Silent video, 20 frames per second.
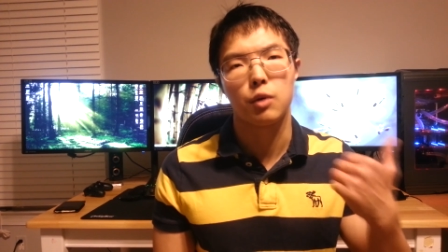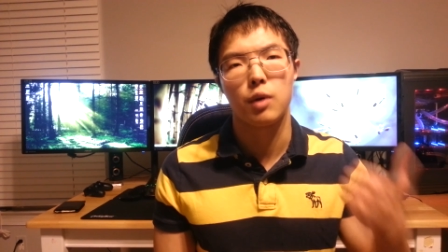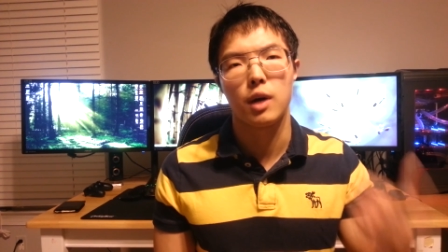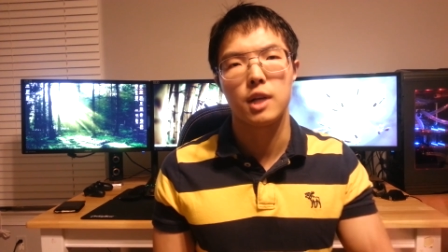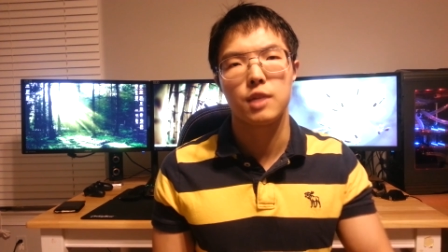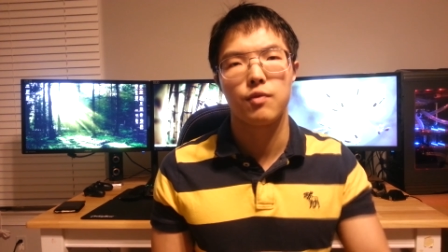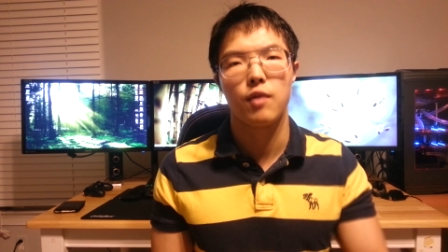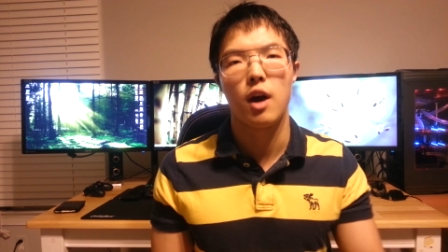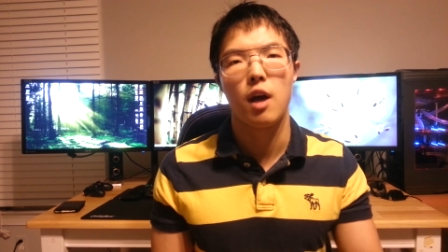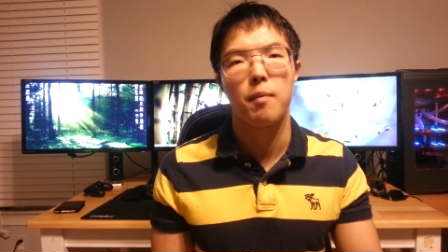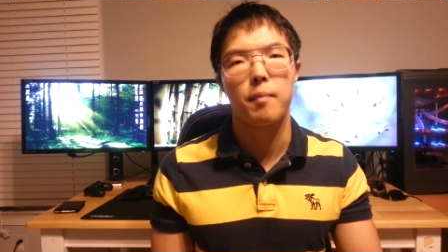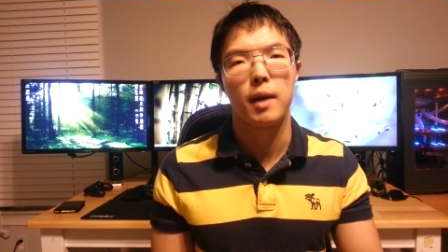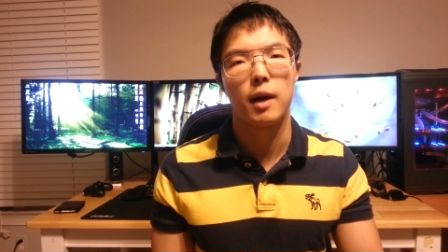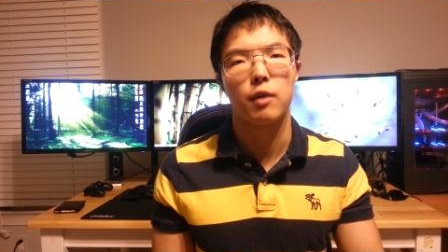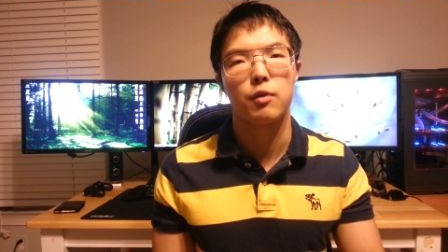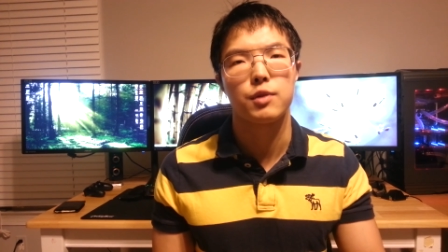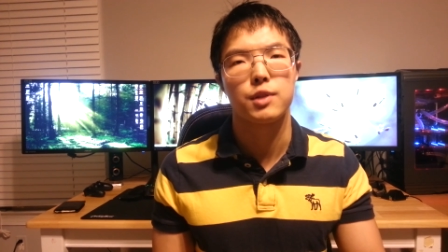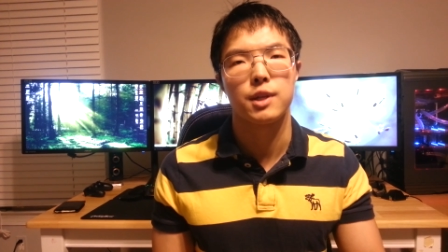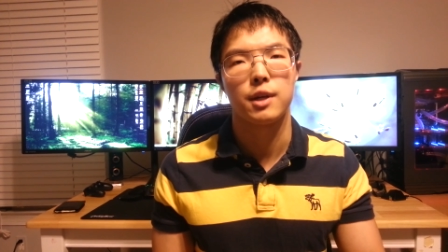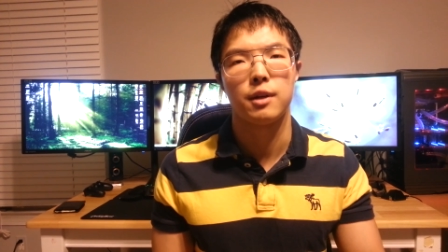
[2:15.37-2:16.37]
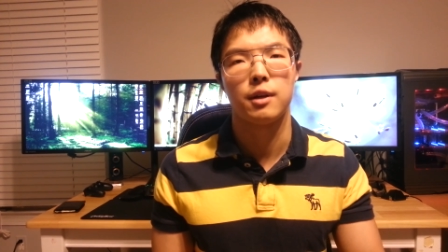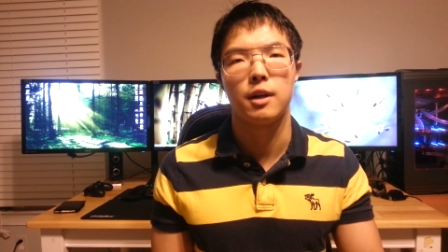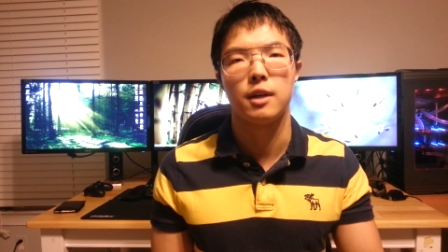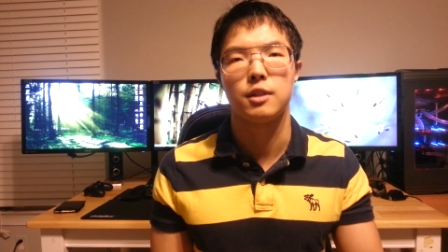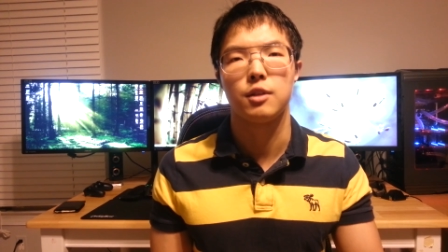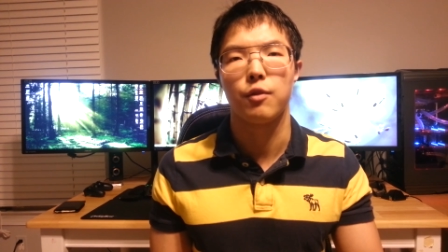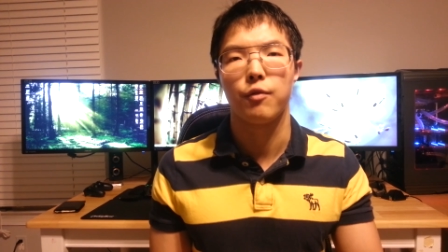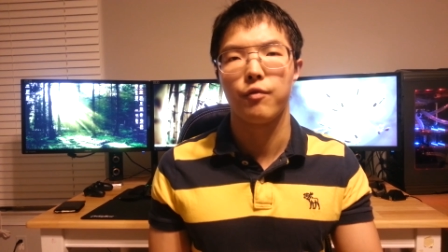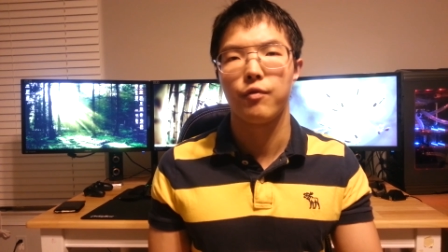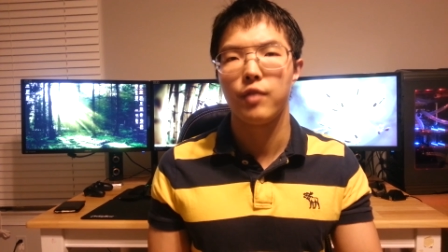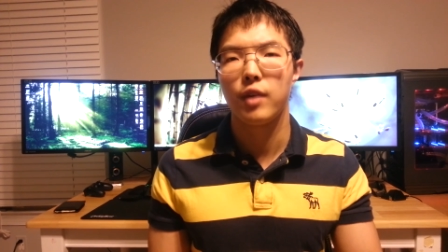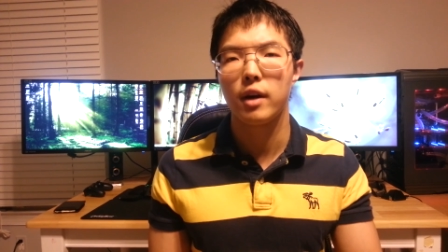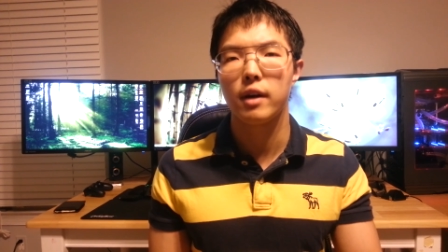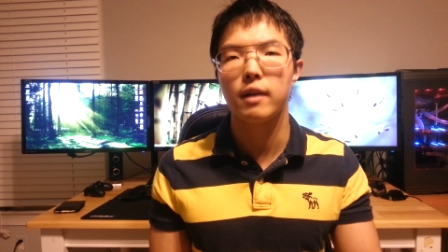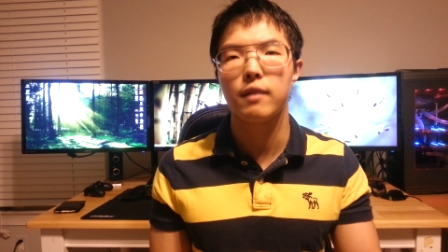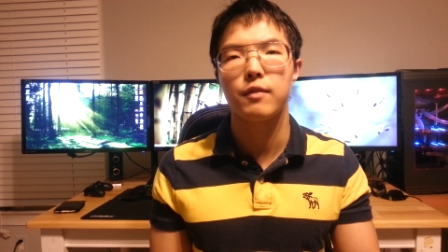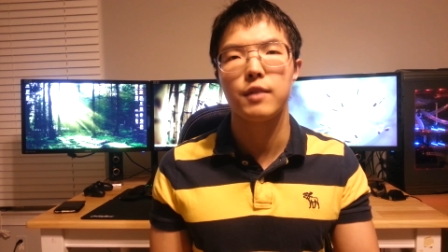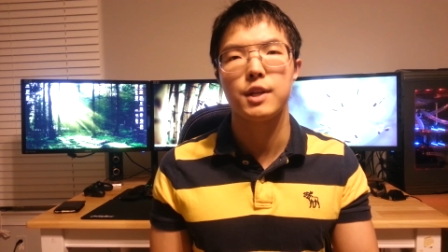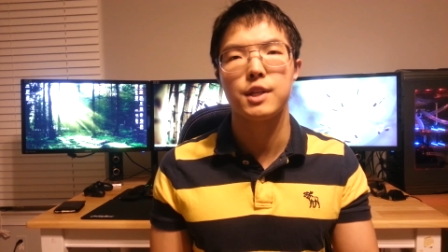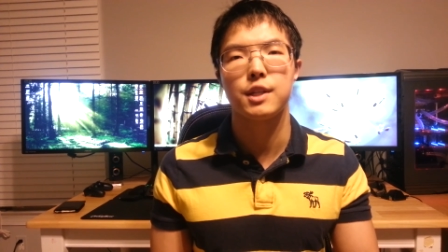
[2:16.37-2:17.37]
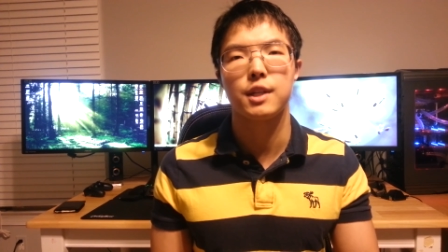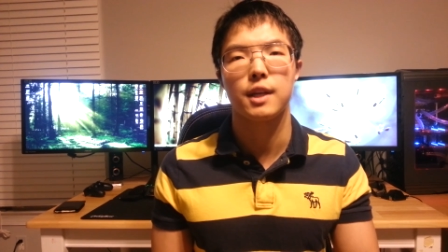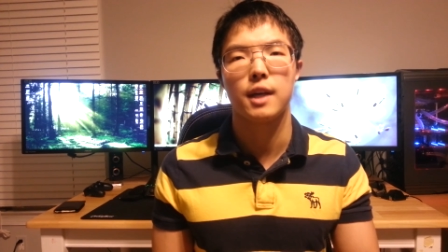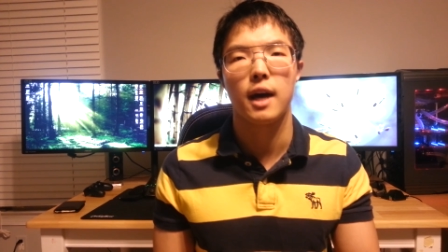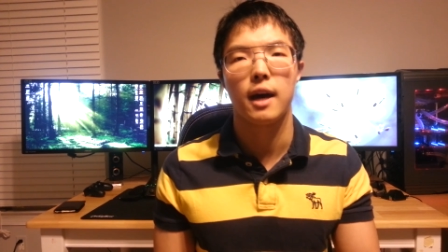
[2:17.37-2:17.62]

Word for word: crossfire microstutter until very recent